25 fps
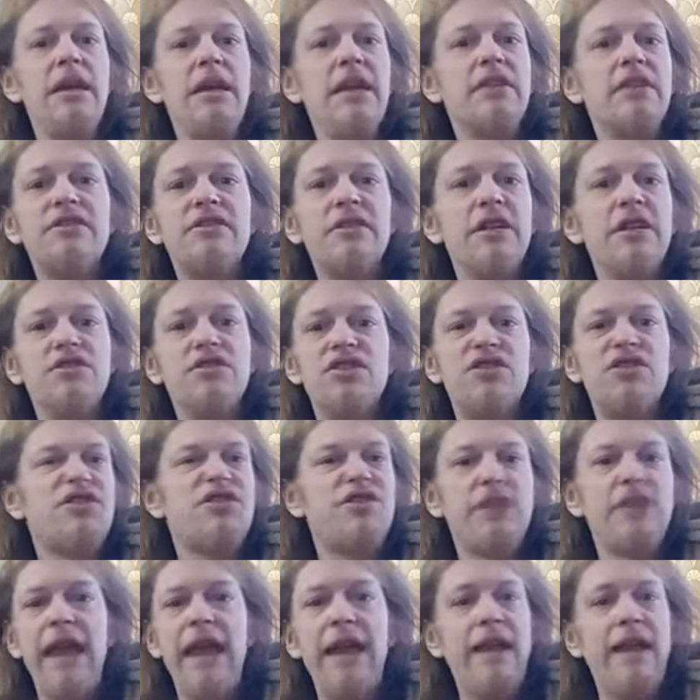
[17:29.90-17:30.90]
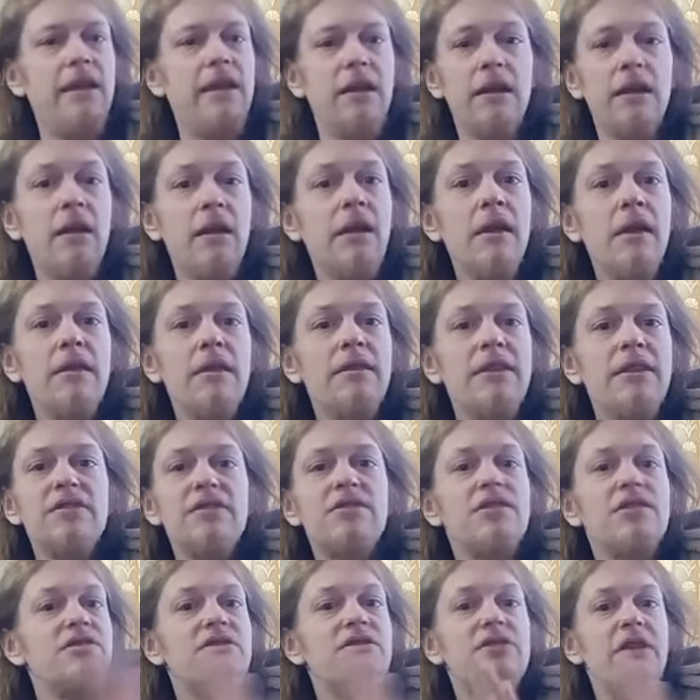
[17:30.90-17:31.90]
It's insane.
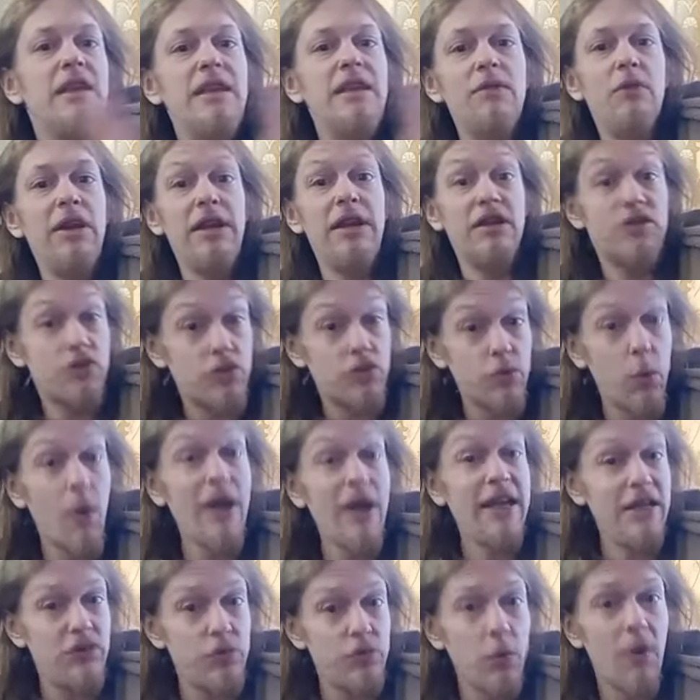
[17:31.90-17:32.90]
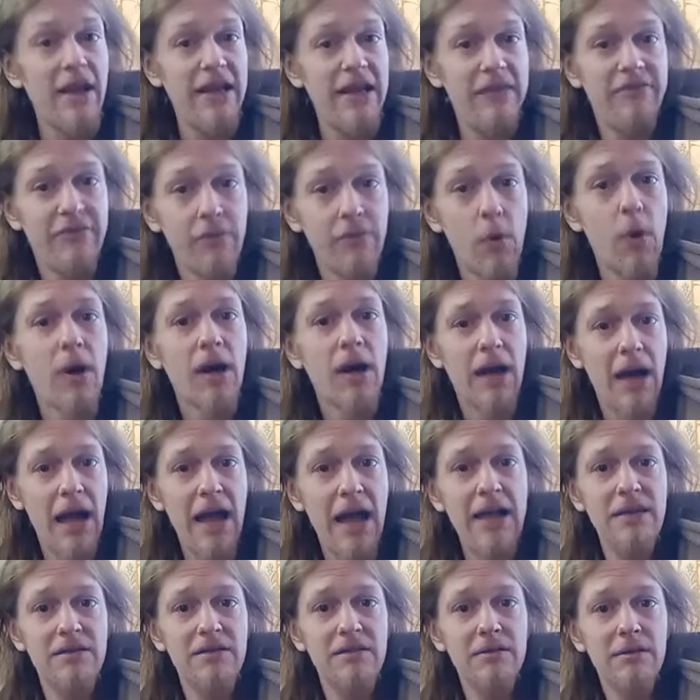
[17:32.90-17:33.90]
It's 2024,
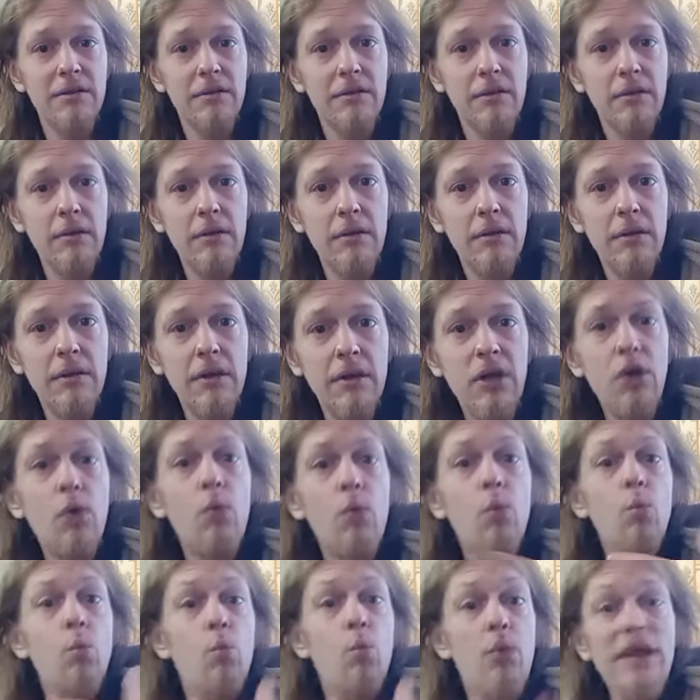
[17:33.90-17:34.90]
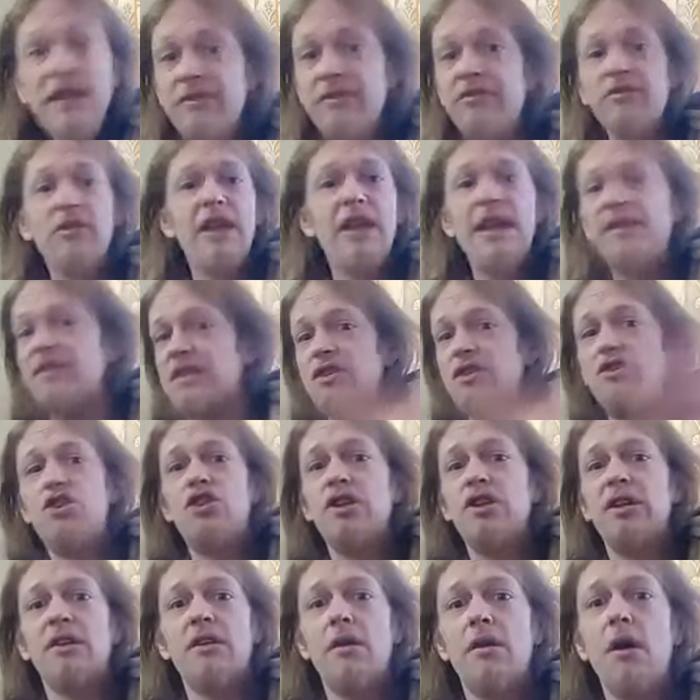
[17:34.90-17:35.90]
guys. We've let this
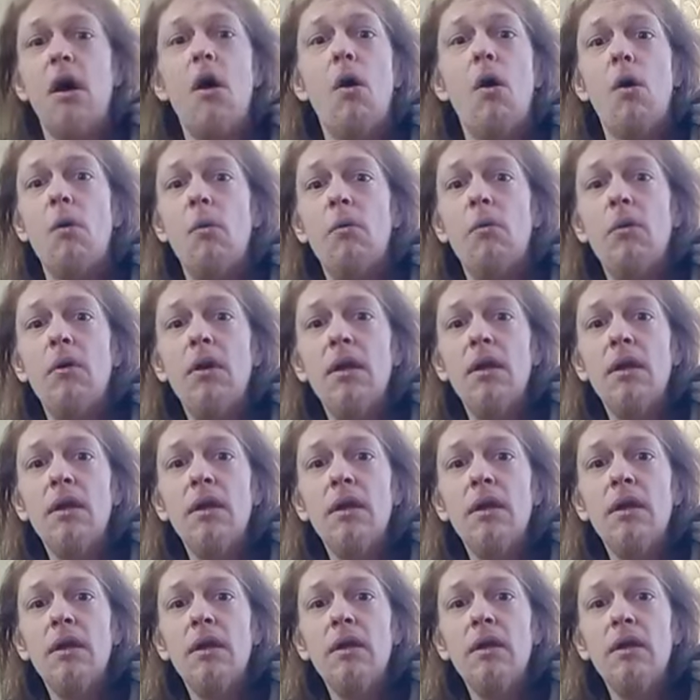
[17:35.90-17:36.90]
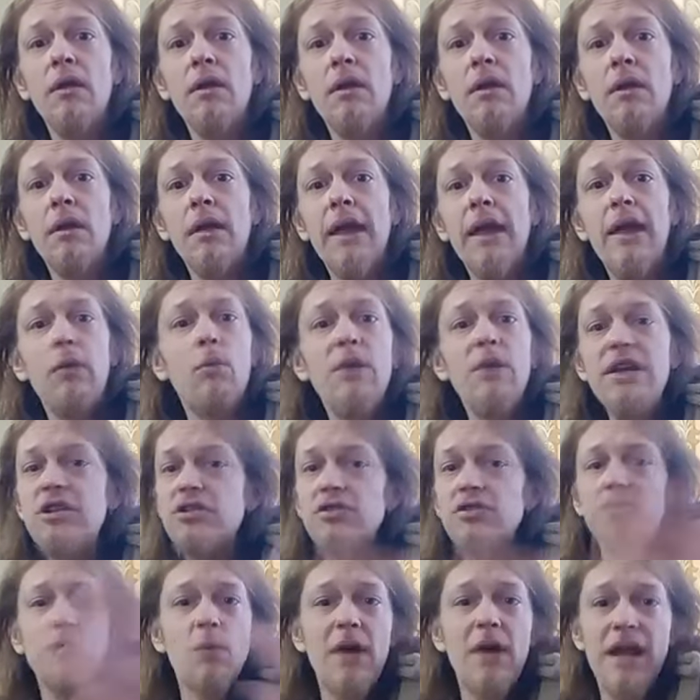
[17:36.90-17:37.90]
shit go. And we
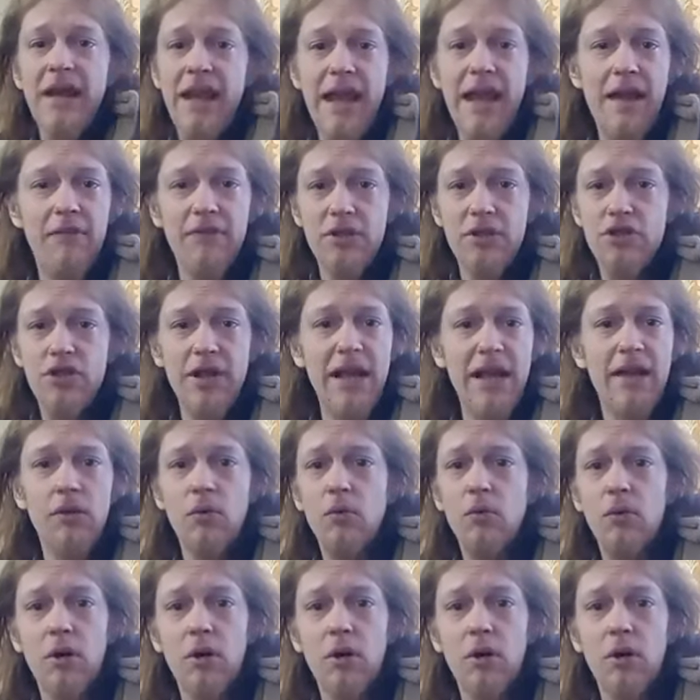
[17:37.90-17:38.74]
just want to have a channel.